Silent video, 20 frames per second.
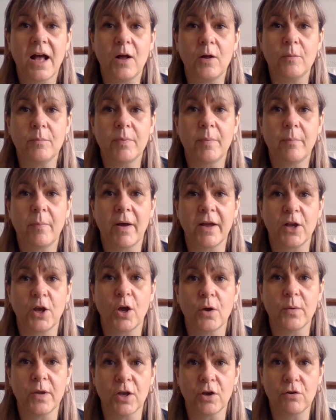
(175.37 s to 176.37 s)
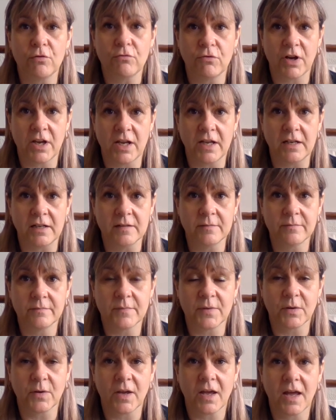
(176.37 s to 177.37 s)
Help by going green,
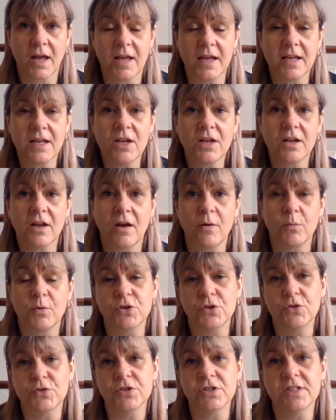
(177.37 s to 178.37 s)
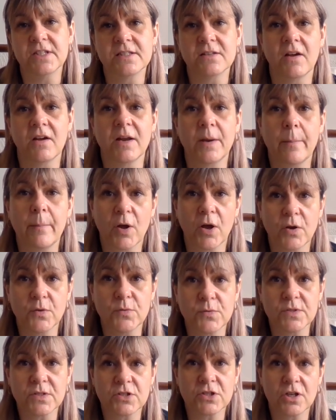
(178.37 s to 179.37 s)
okay? I want you to design a
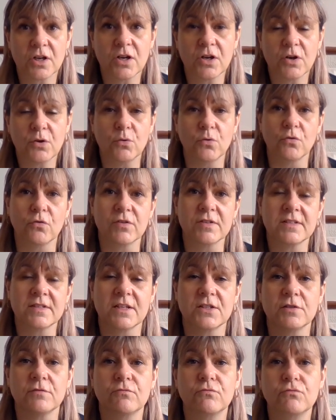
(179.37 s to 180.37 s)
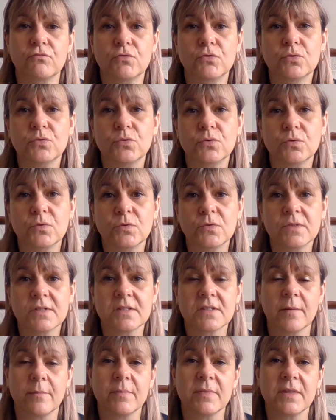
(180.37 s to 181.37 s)
poster or a set of rules,